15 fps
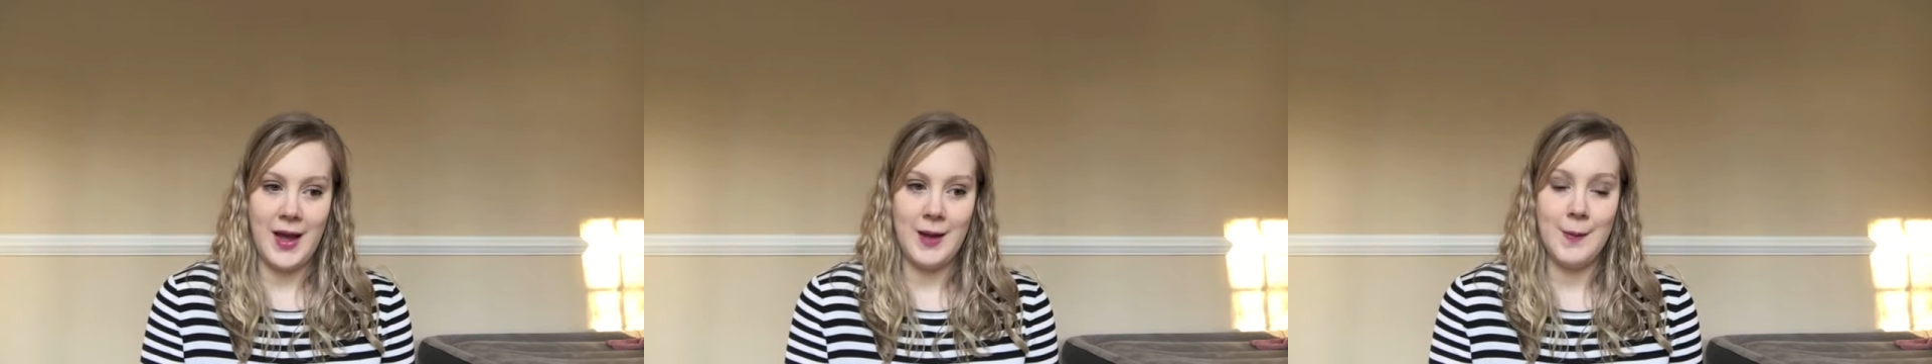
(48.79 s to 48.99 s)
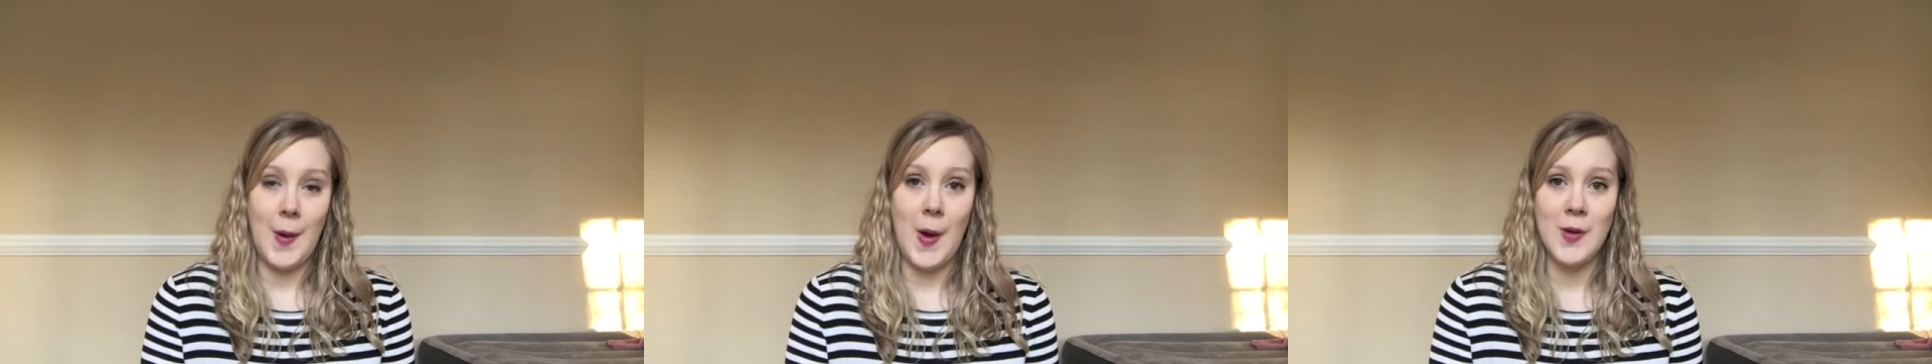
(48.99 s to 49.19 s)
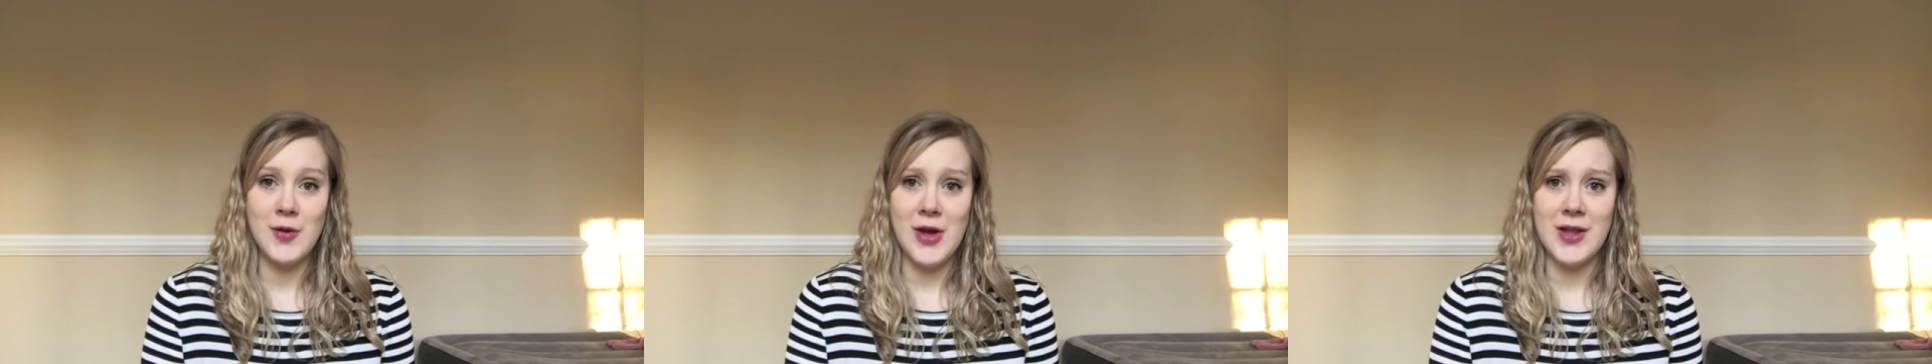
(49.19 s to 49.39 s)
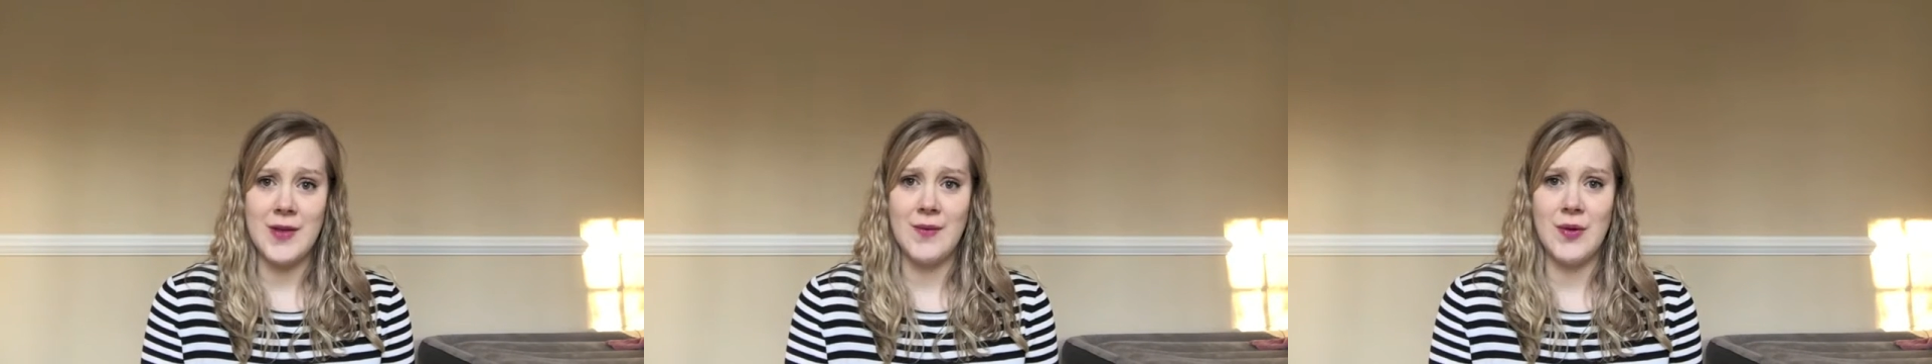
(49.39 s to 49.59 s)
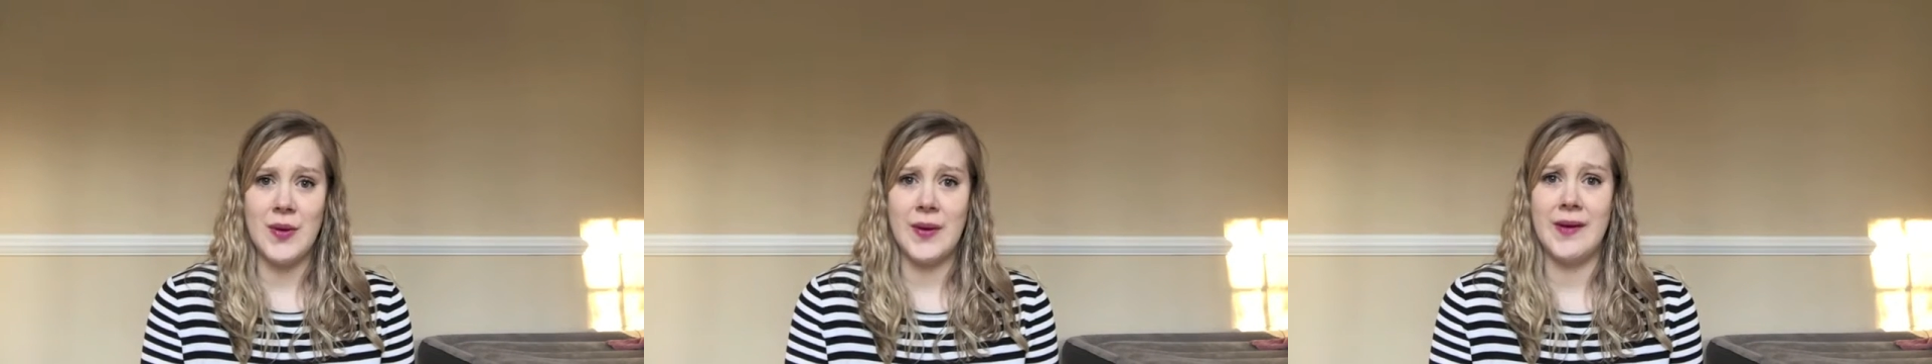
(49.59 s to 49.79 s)
I apologize
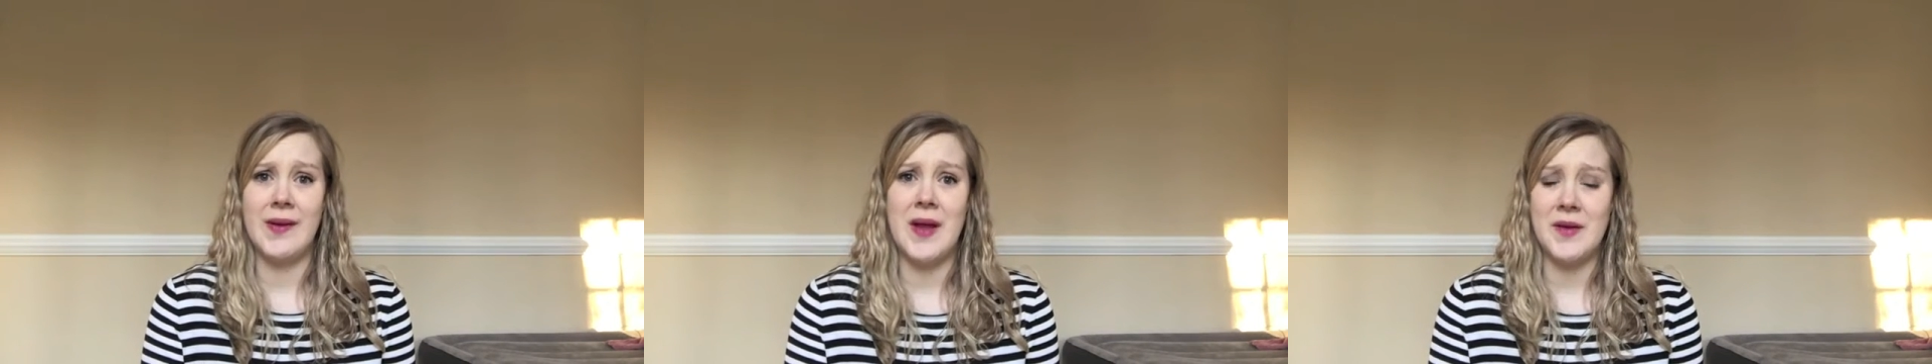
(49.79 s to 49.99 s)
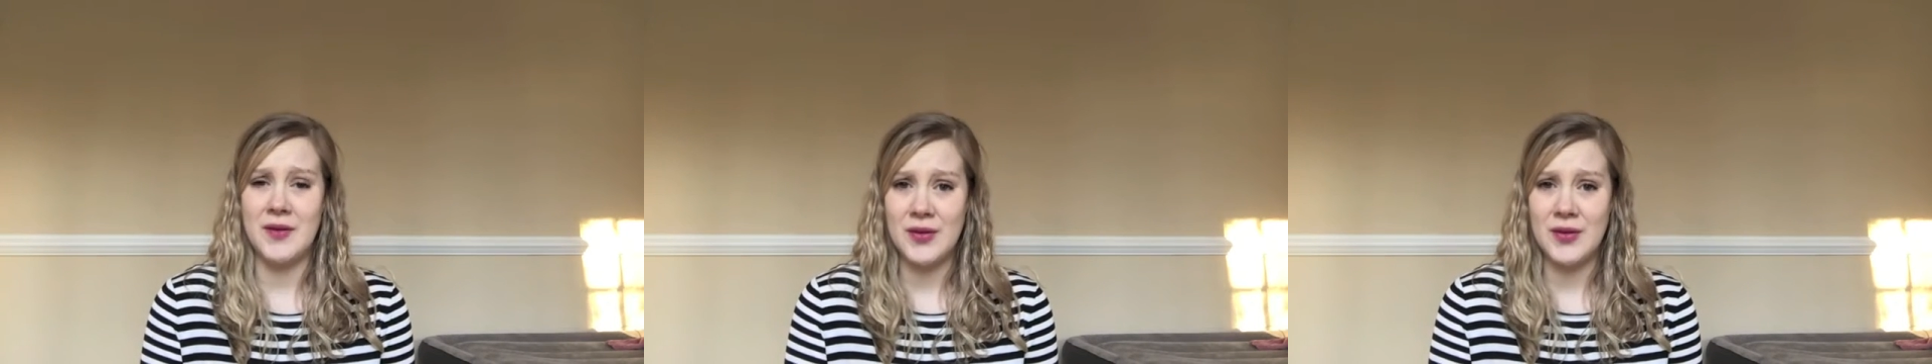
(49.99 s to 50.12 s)
if you hear a lot of